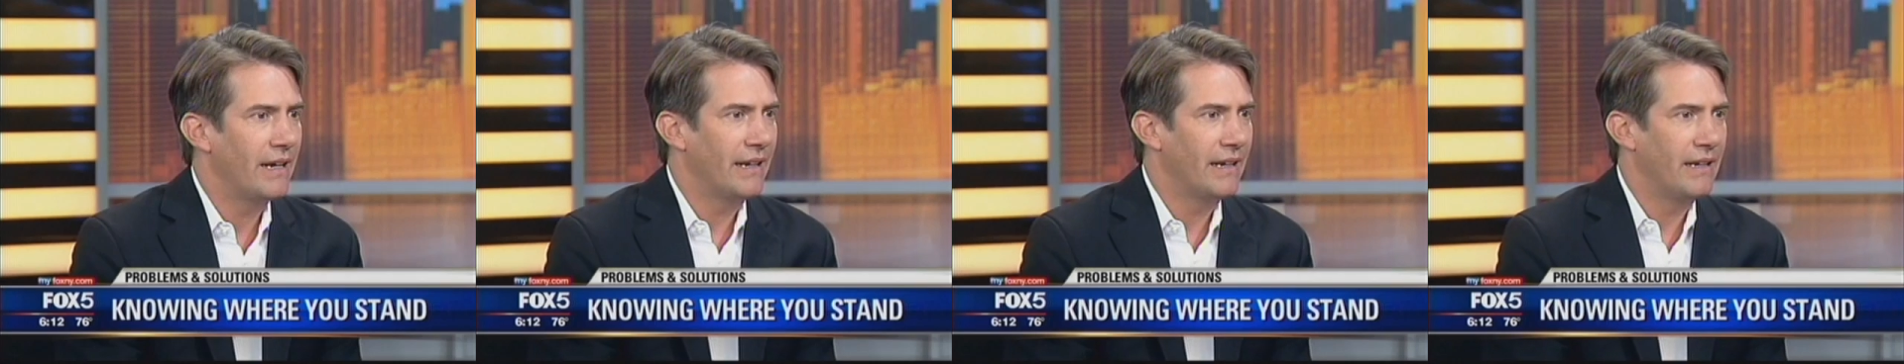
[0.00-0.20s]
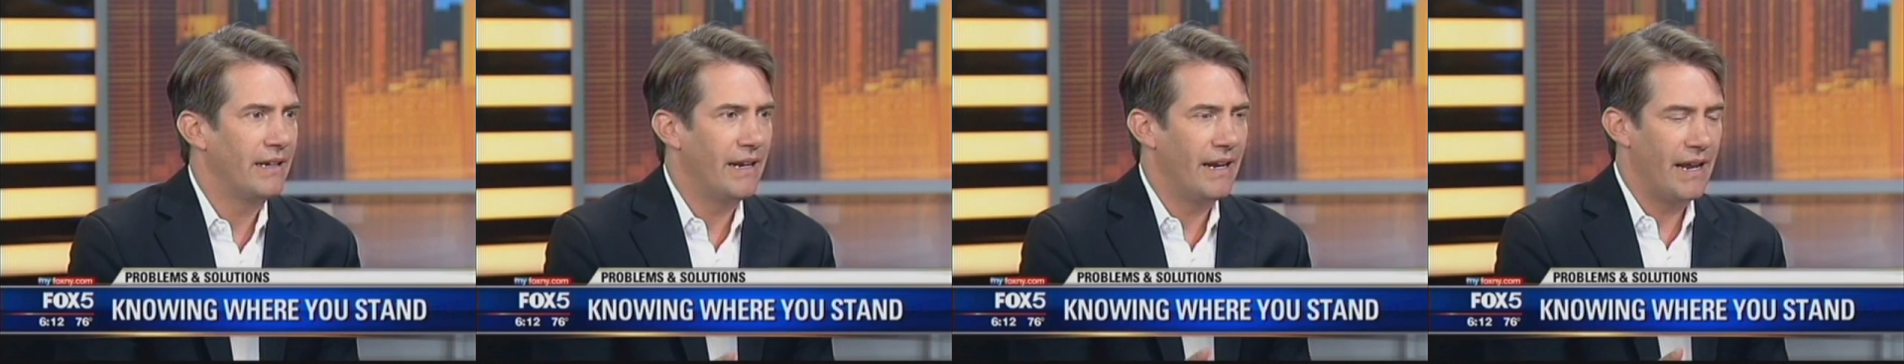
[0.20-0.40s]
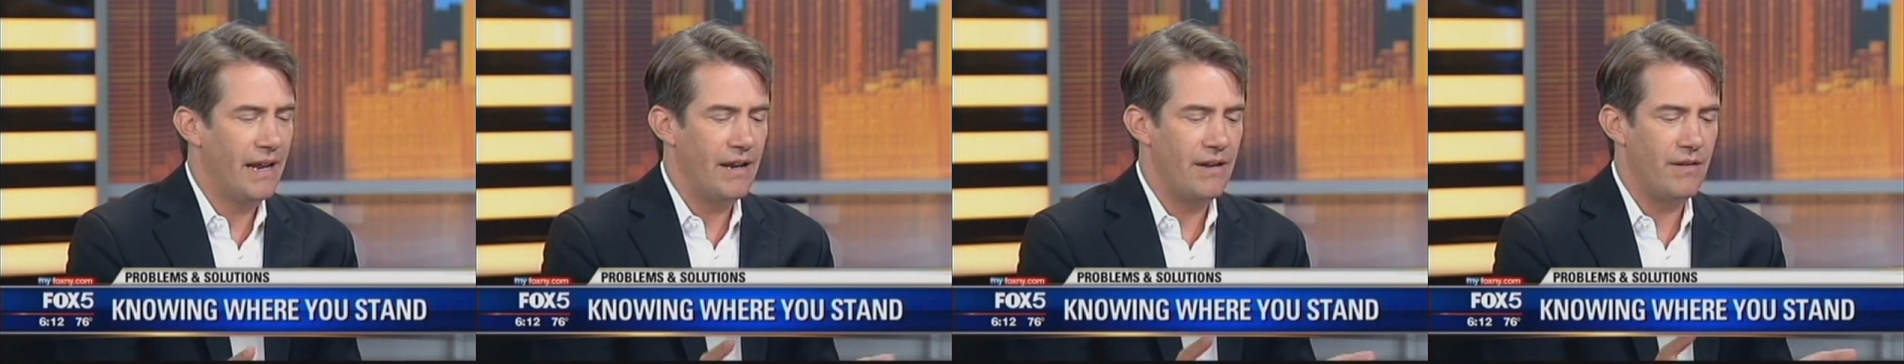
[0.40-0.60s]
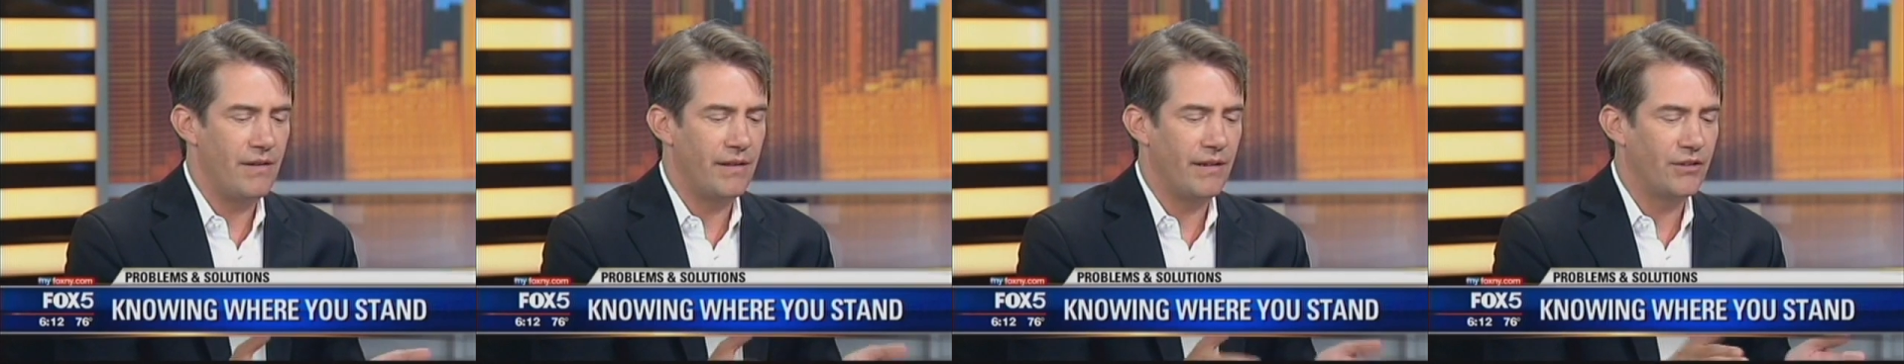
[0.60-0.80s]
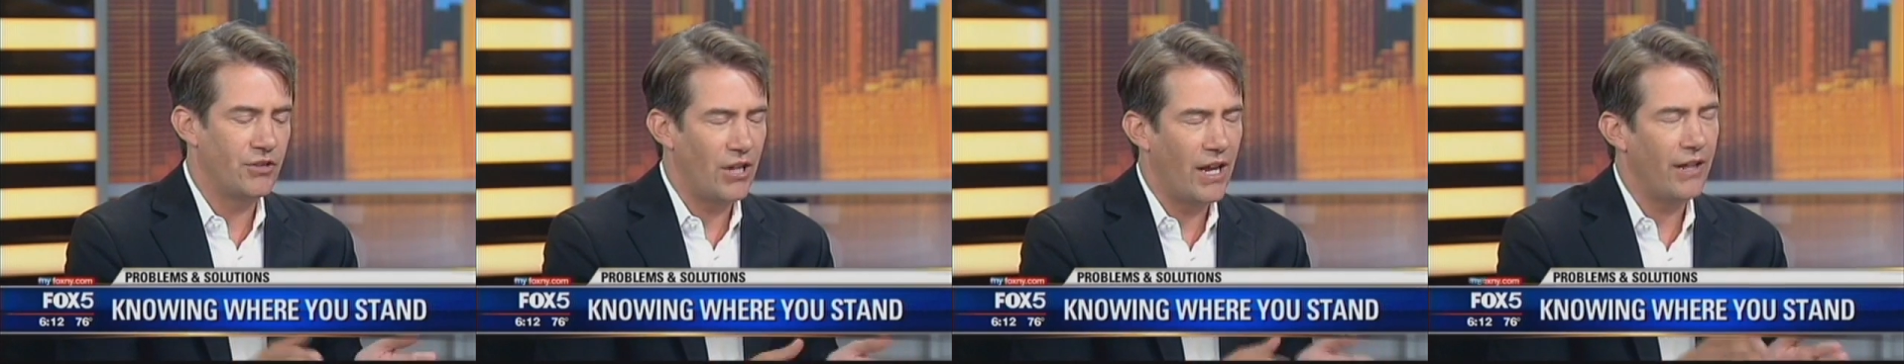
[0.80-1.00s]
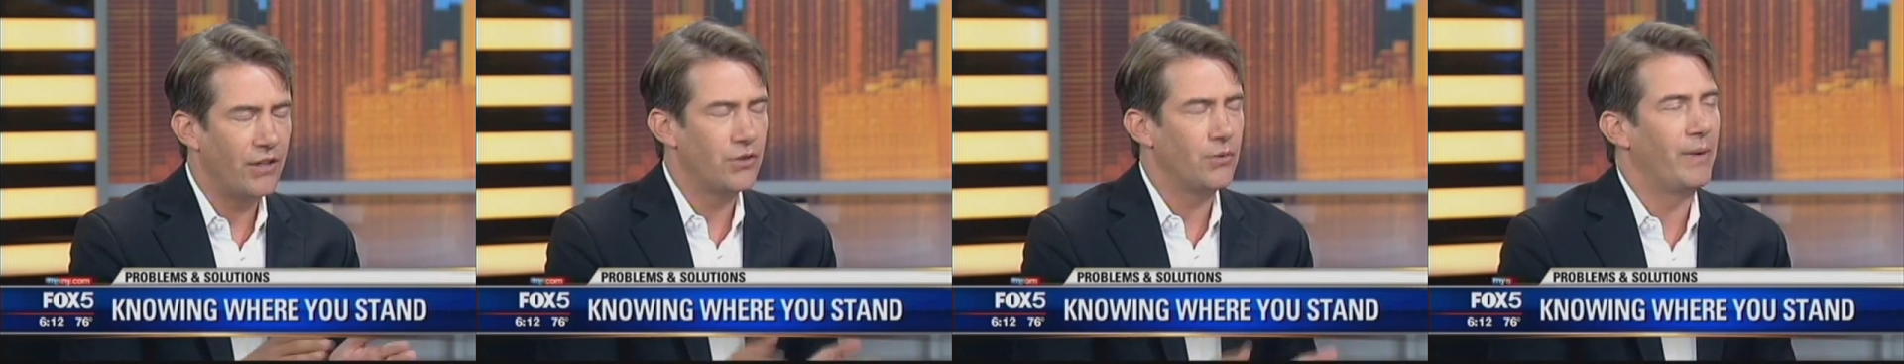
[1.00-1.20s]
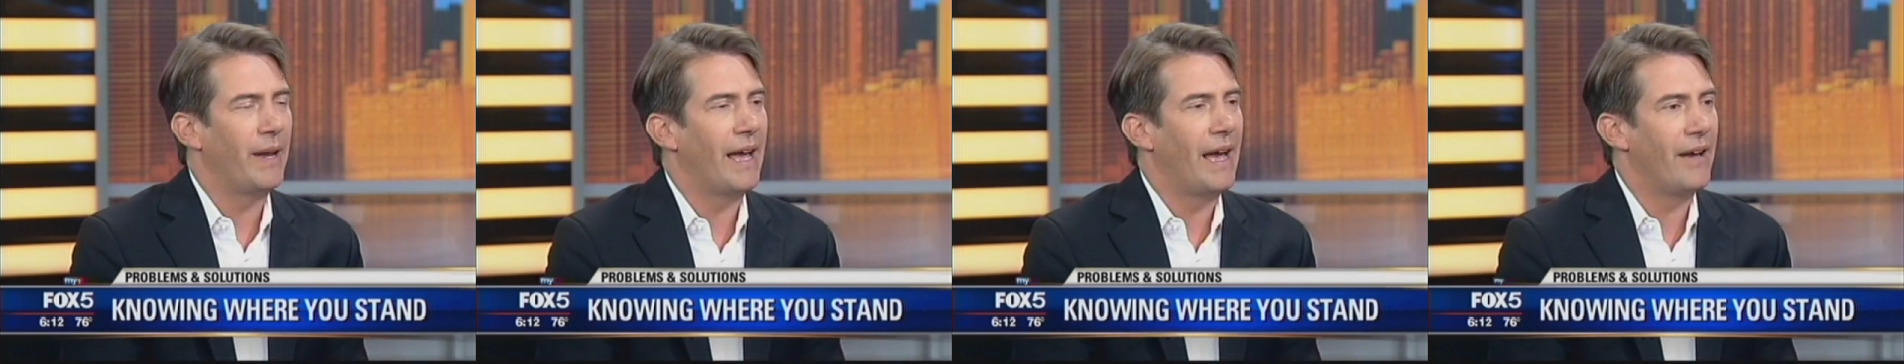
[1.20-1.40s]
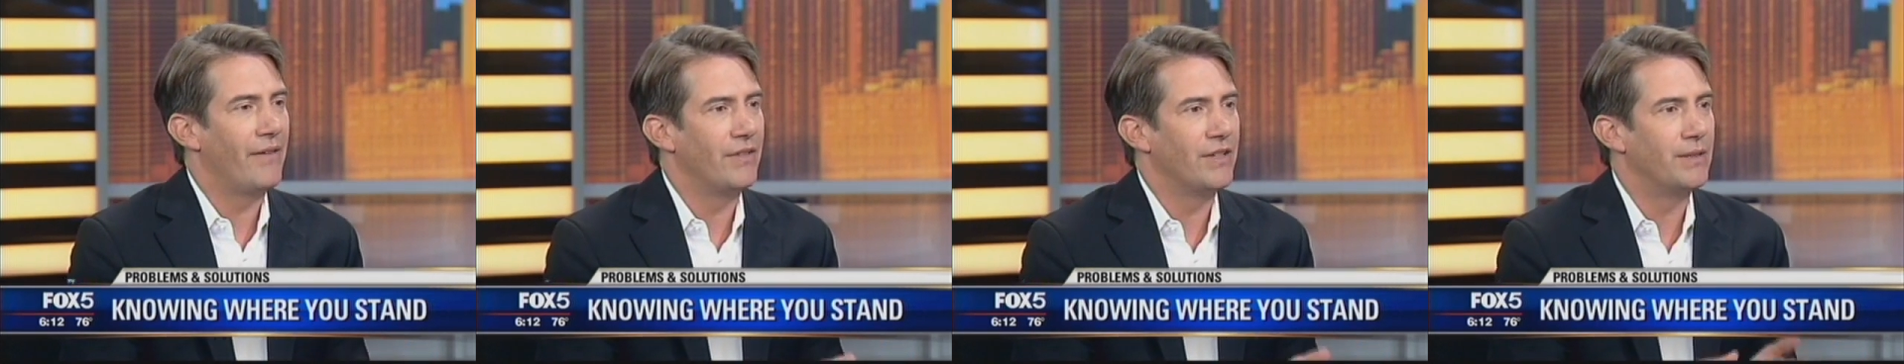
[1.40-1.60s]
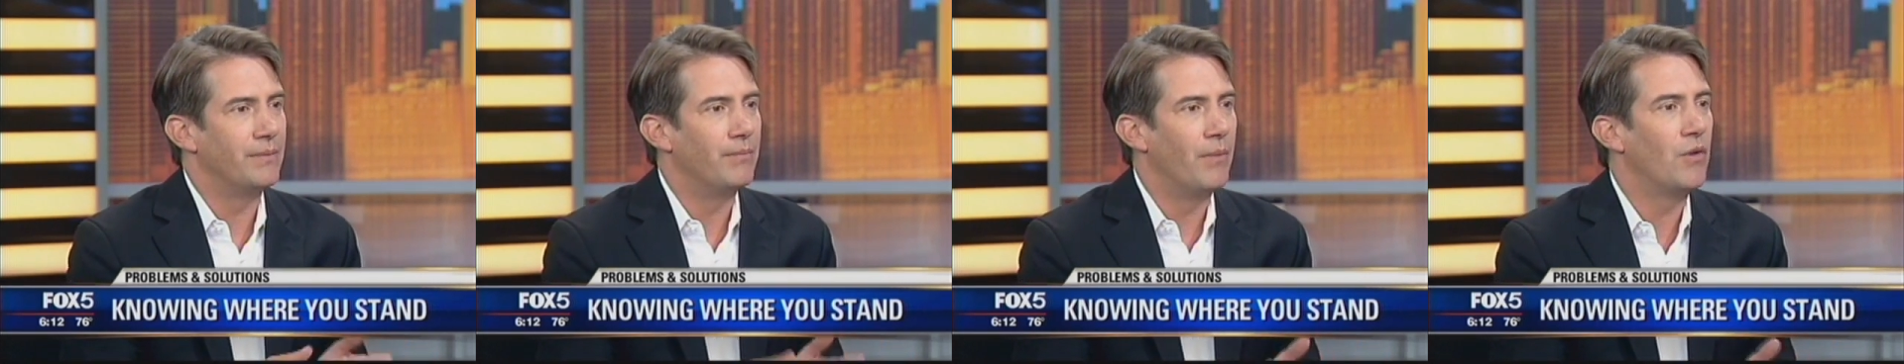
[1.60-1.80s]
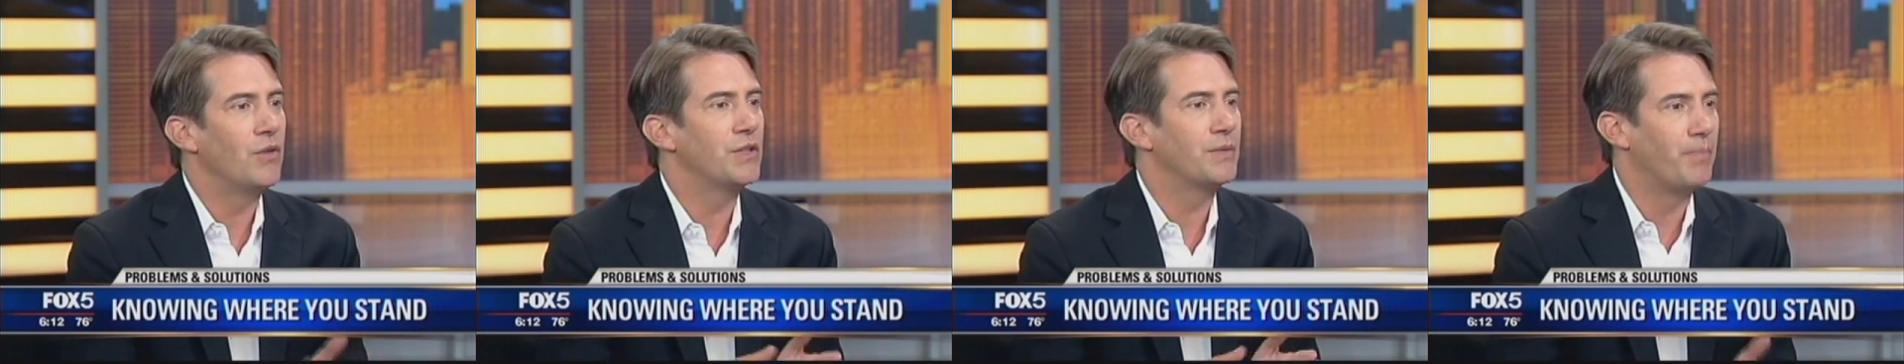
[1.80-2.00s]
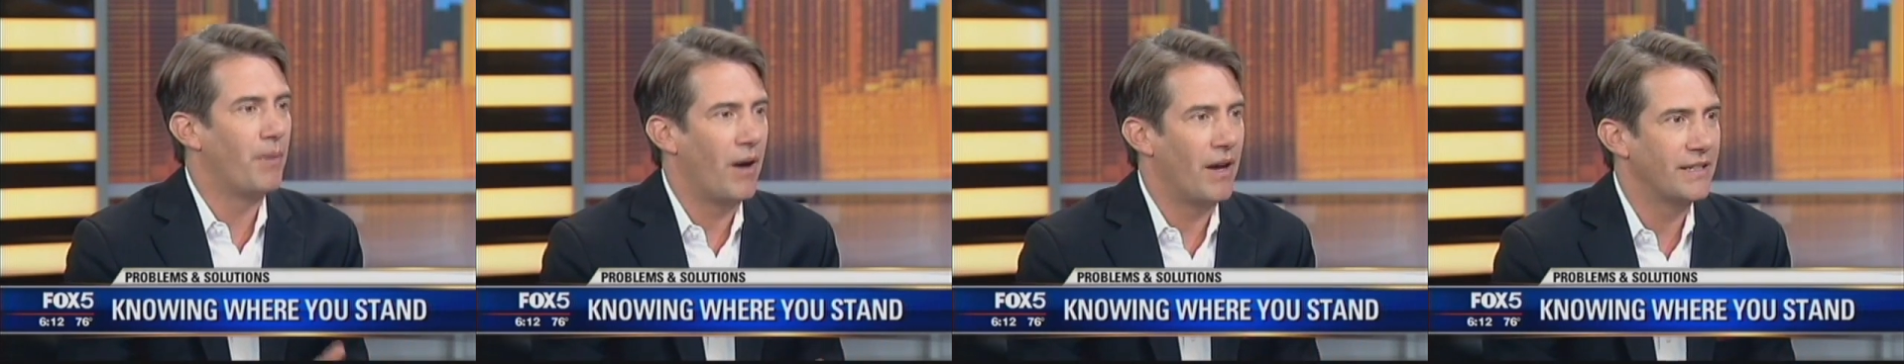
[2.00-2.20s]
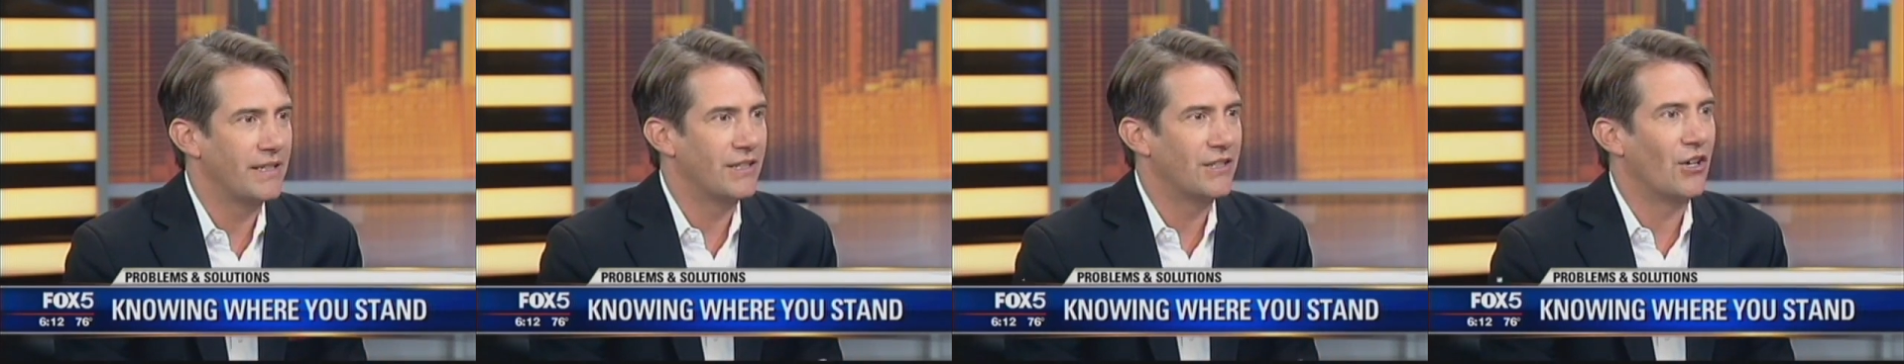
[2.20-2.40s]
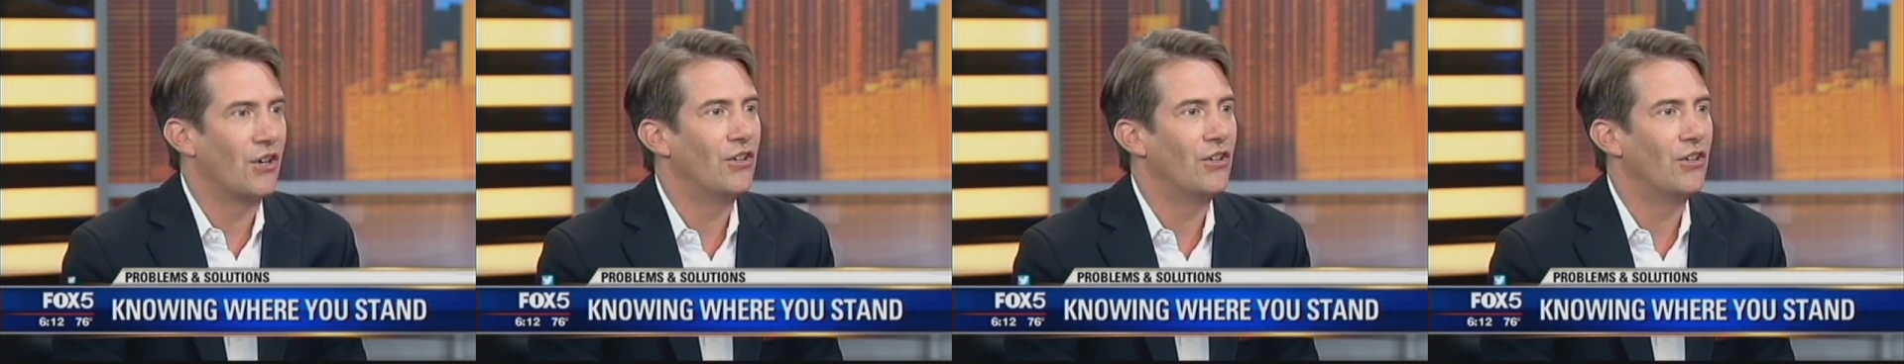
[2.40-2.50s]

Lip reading: And the challenge we have is most bosses